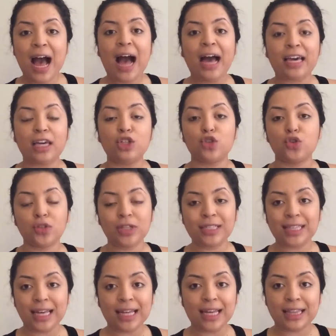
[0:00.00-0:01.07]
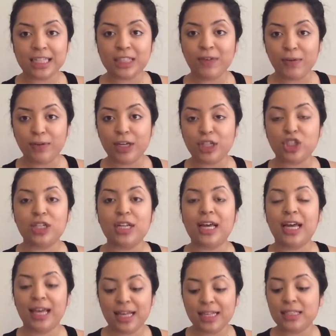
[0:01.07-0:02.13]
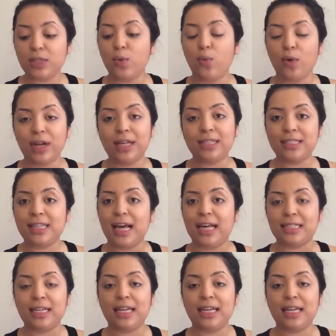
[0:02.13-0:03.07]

I can truly say that this foundation is what it says.